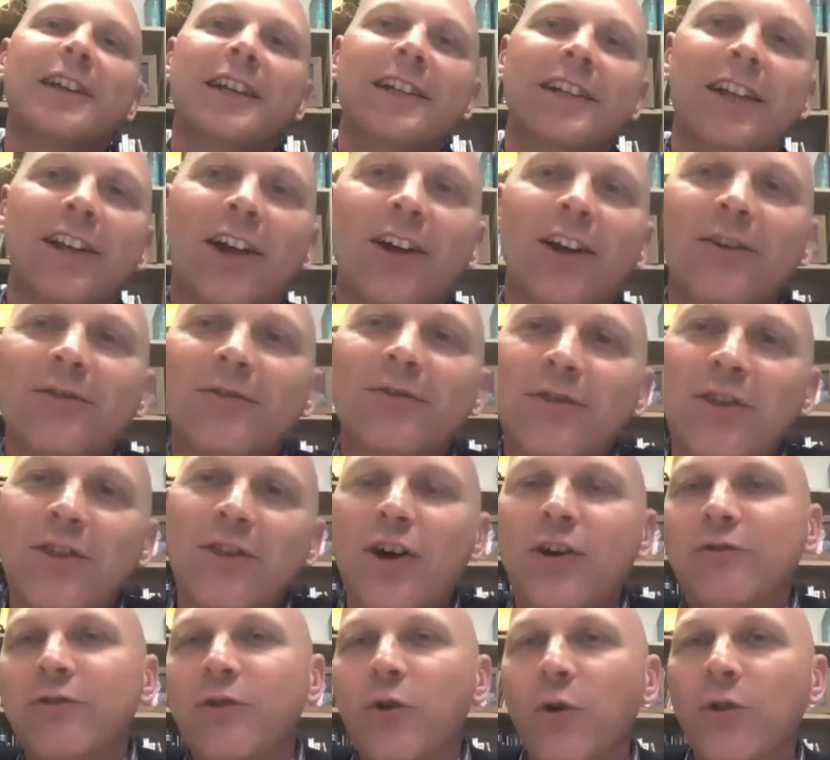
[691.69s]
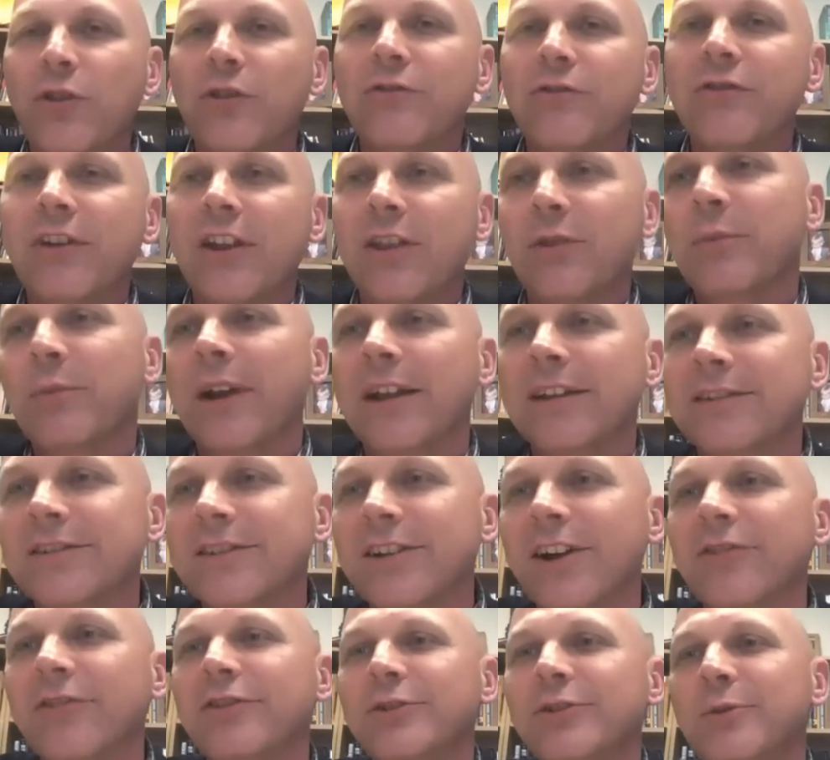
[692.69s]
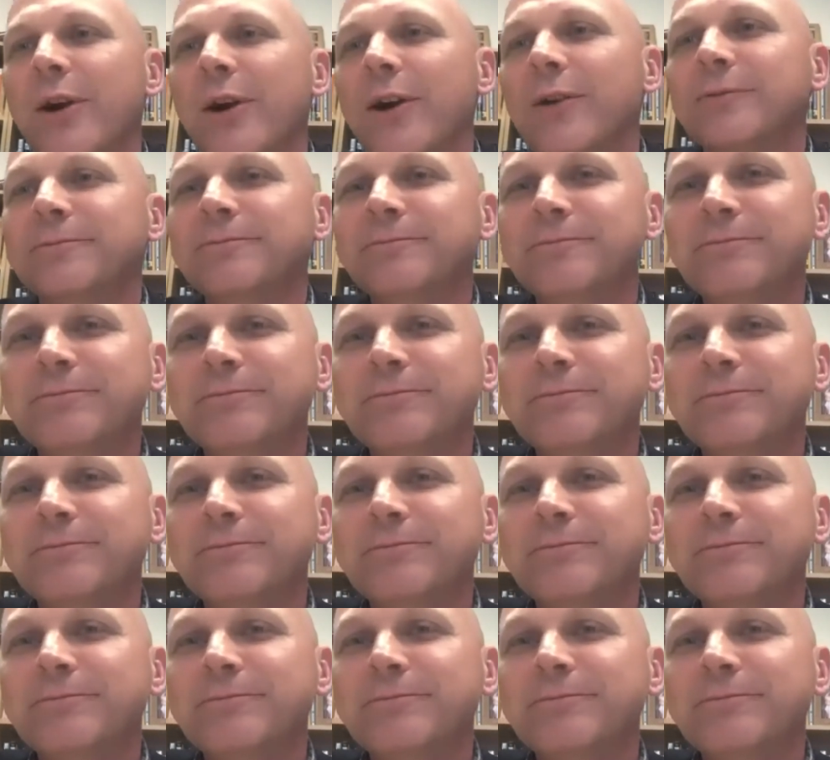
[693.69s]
you know, third, fourth and fifth place stuff as well.